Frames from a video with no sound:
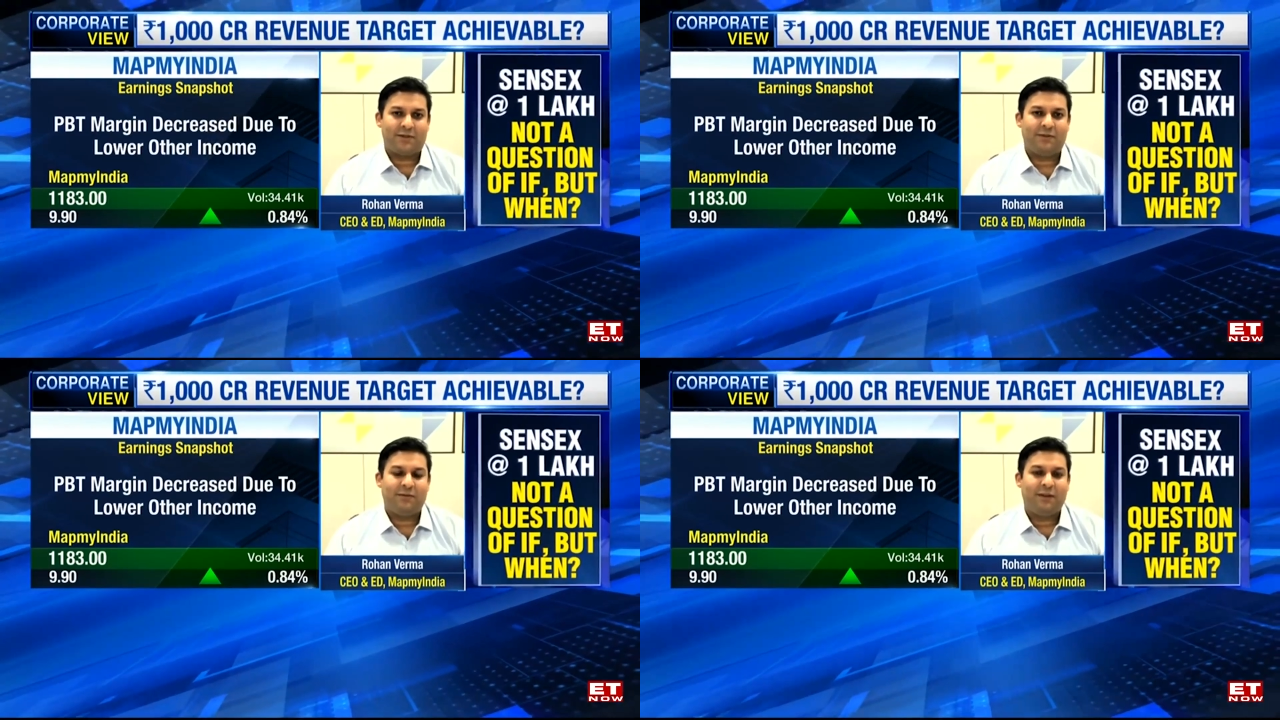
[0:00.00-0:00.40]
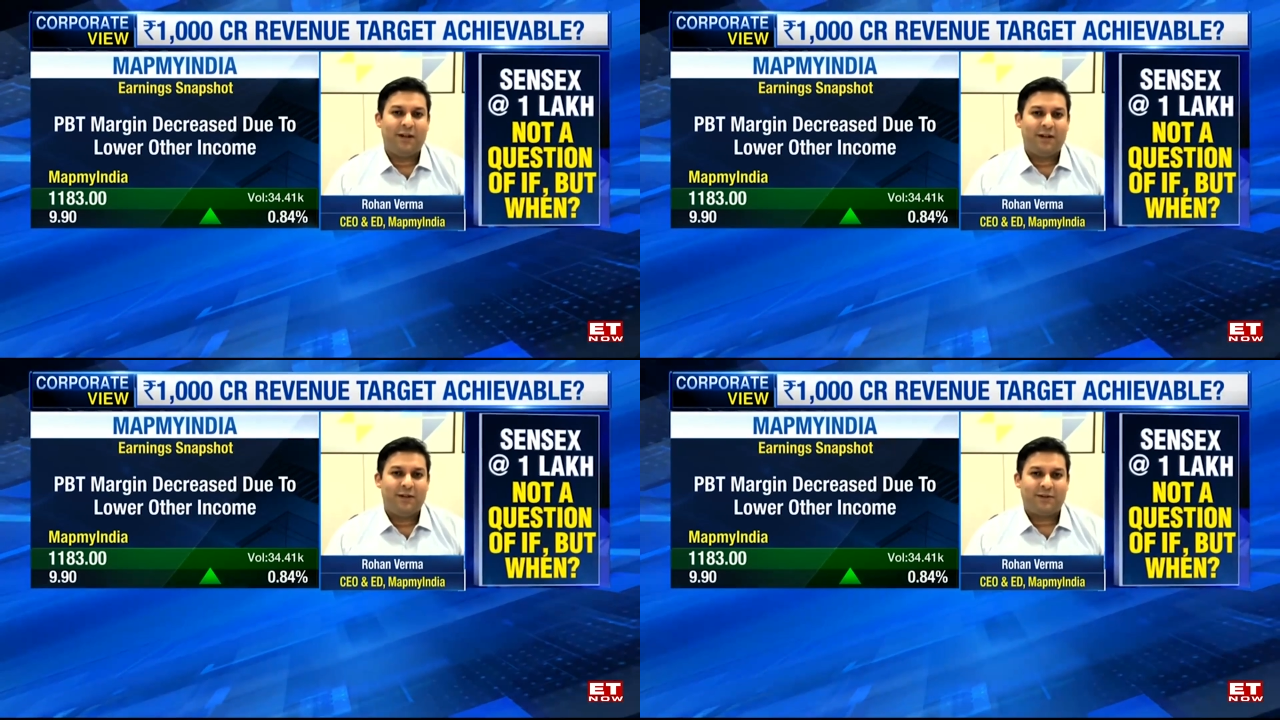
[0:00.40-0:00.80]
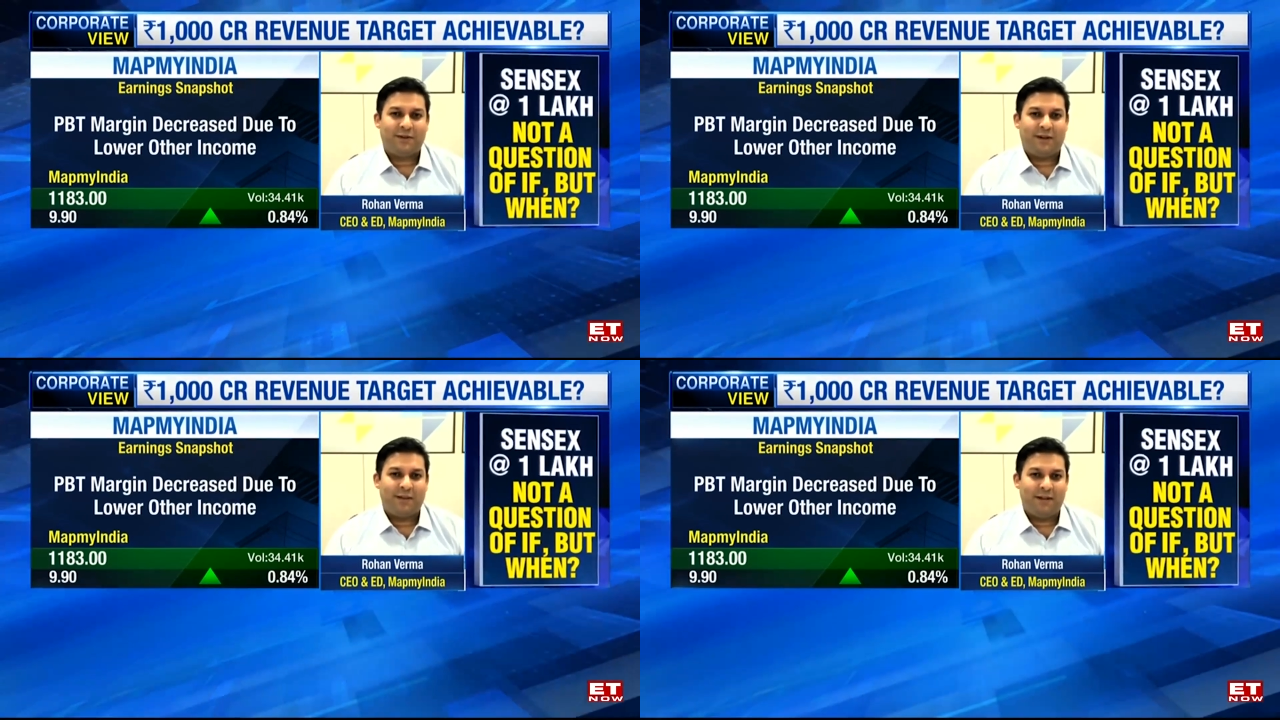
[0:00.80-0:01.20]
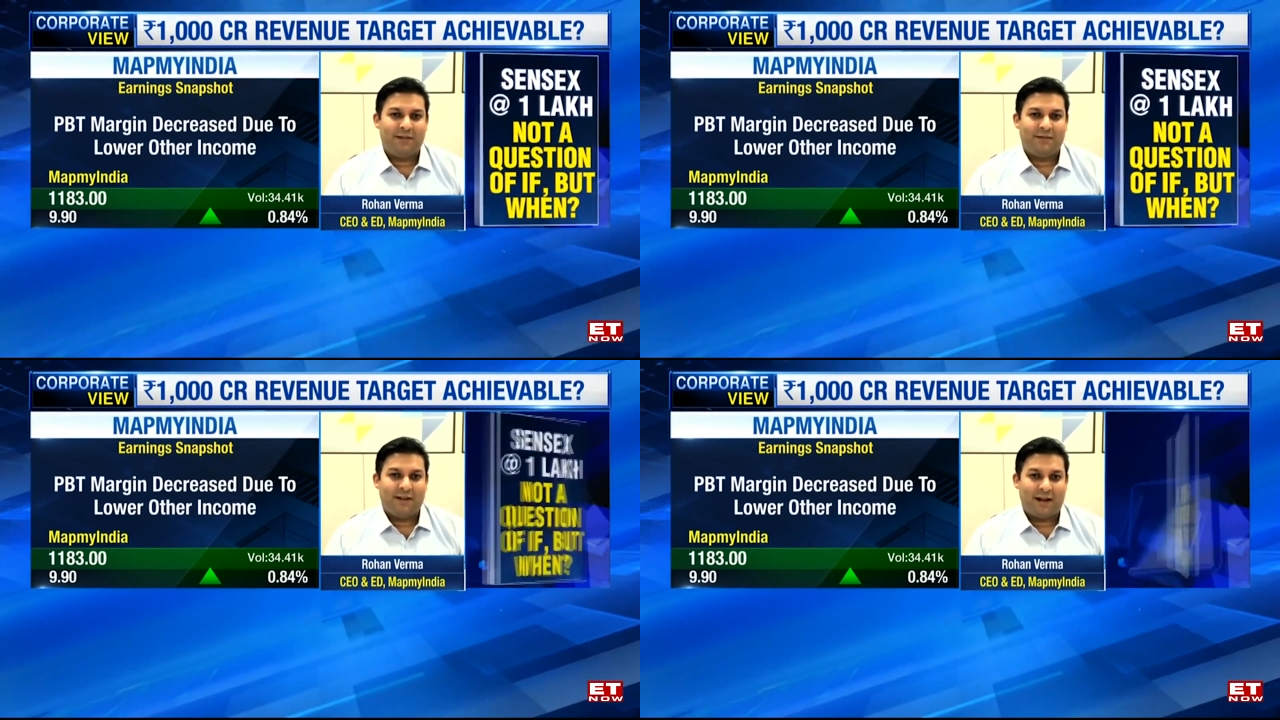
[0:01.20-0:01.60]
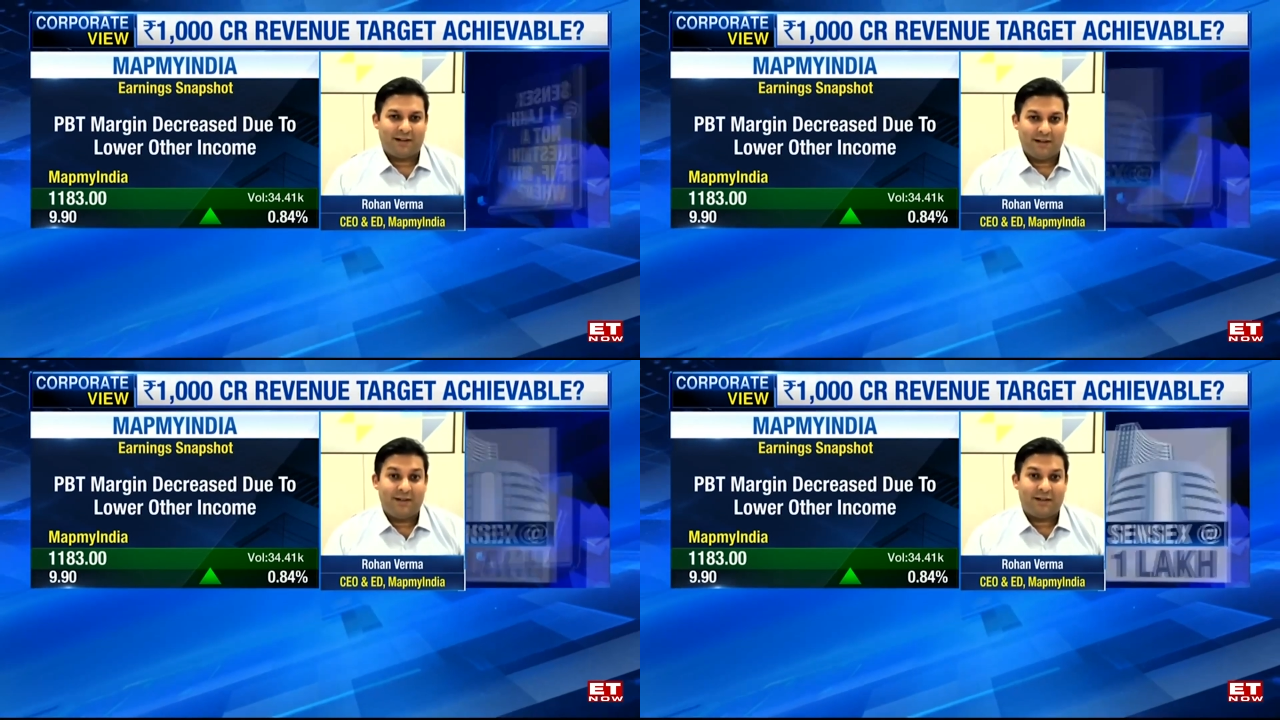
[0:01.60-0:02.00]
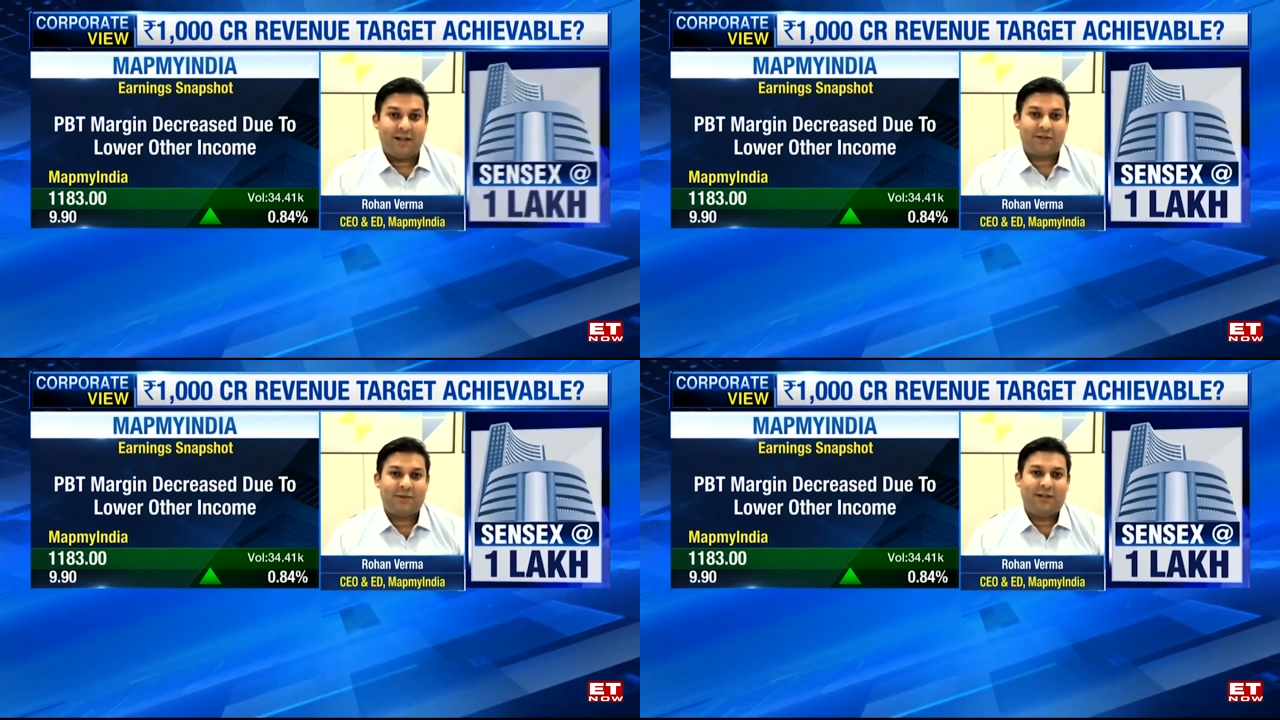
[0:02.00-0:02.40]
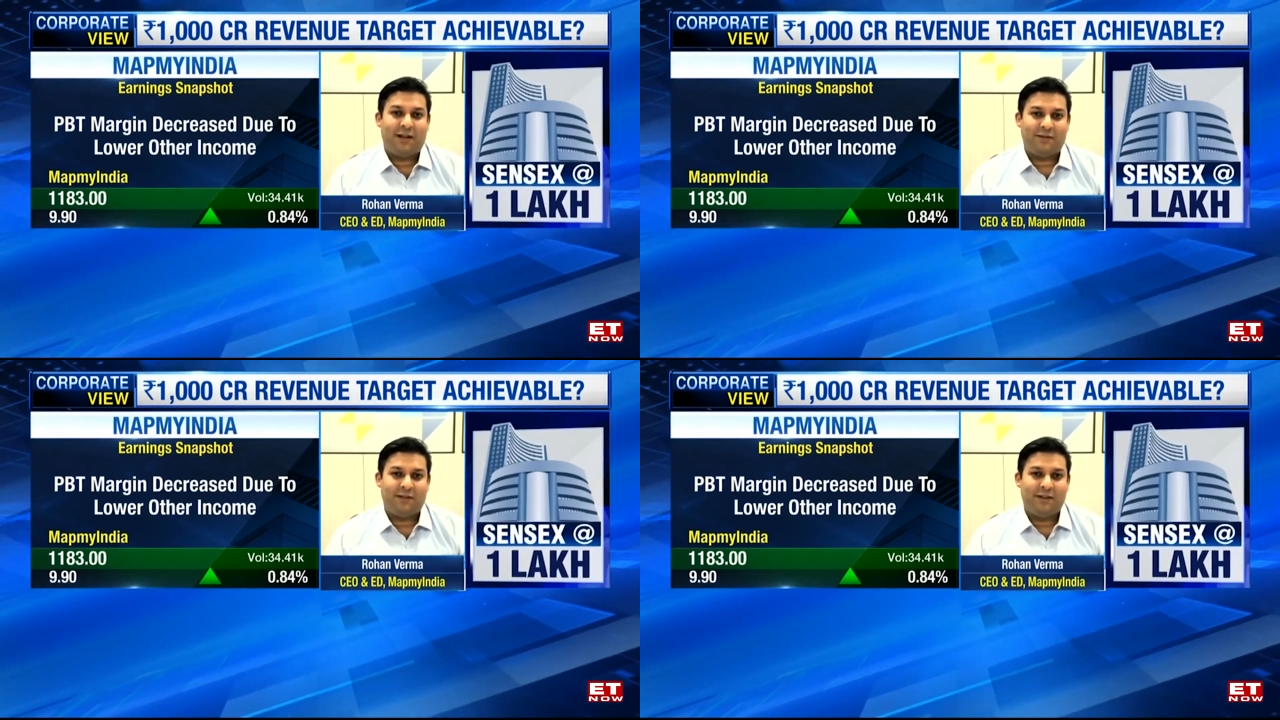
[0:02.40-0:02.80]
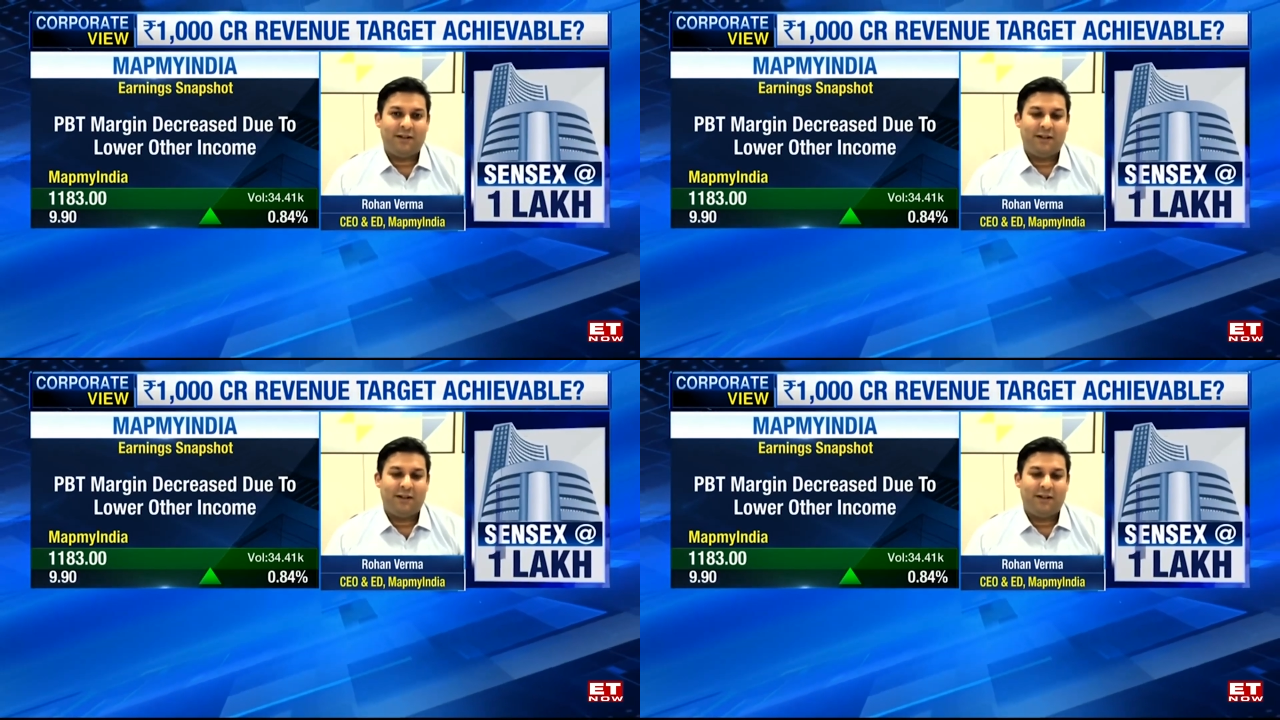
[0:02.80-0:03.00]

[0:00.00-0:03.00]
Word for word: So, so I mean, at an intellectual level,